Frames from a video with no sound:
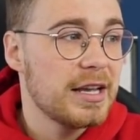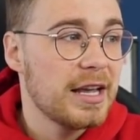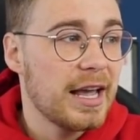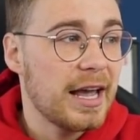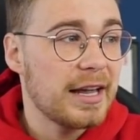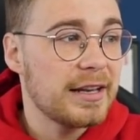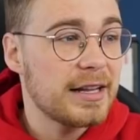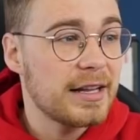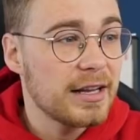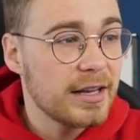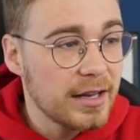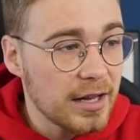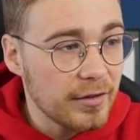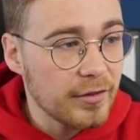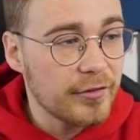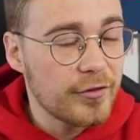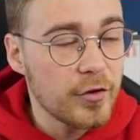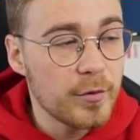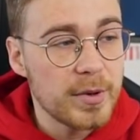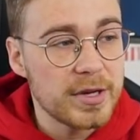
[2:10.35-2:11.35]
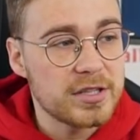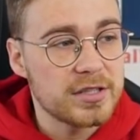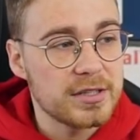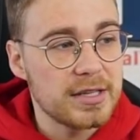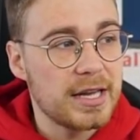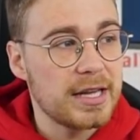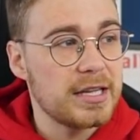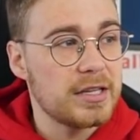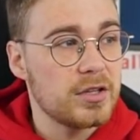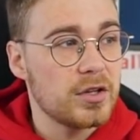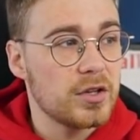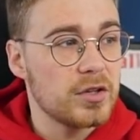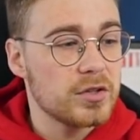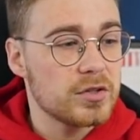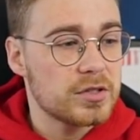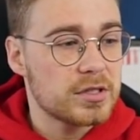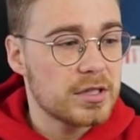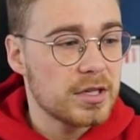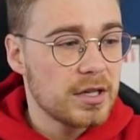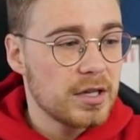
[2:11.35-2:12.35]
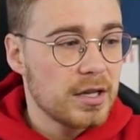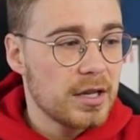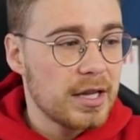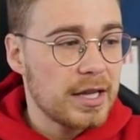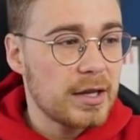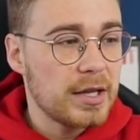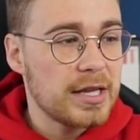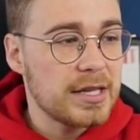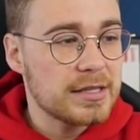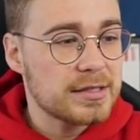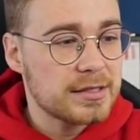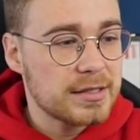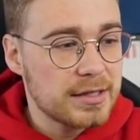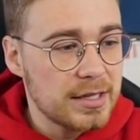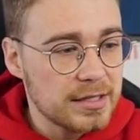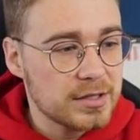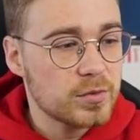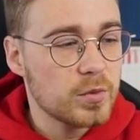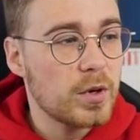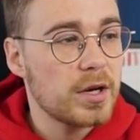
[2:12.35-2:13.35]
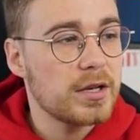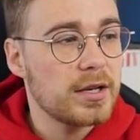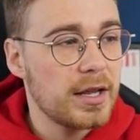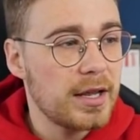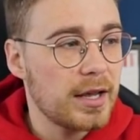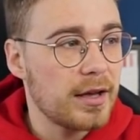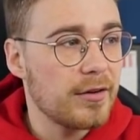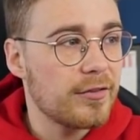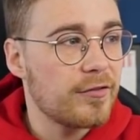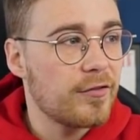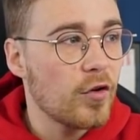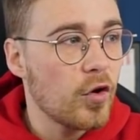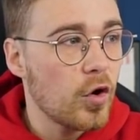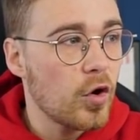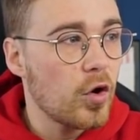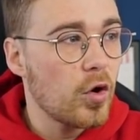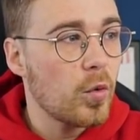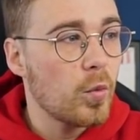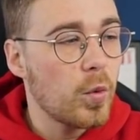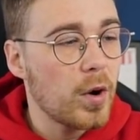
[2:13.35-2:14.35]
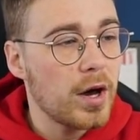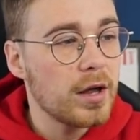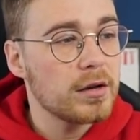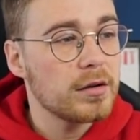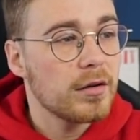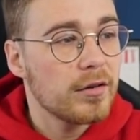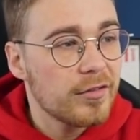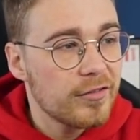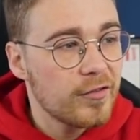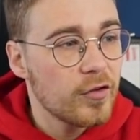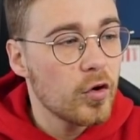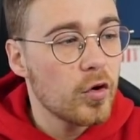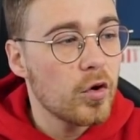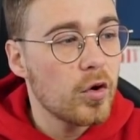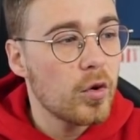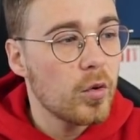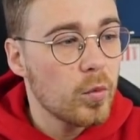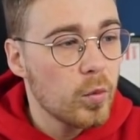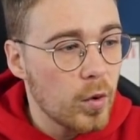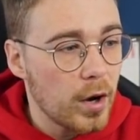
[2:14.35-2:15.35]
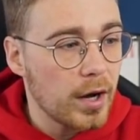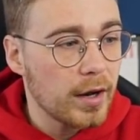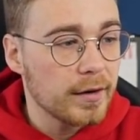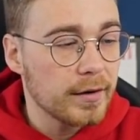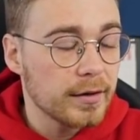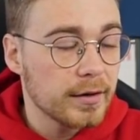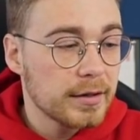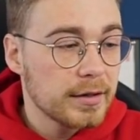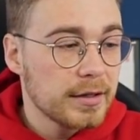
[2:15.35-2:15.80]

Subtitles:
And then another formation that he used is this one here, 4-1-4-1.